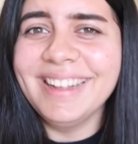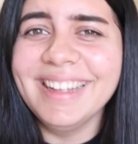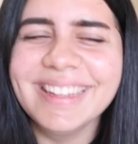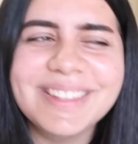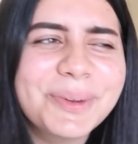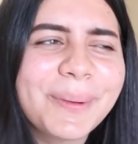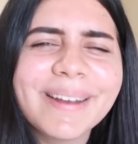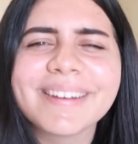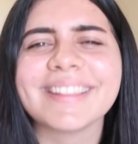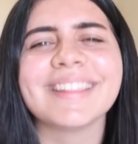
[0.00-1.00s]
It's
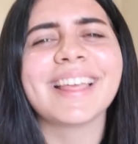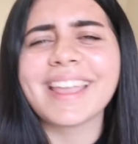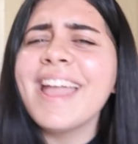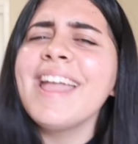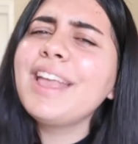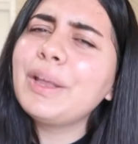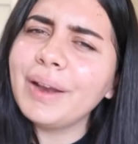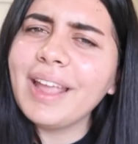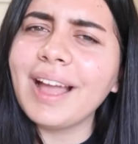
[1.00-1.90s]
weird. And then like, here I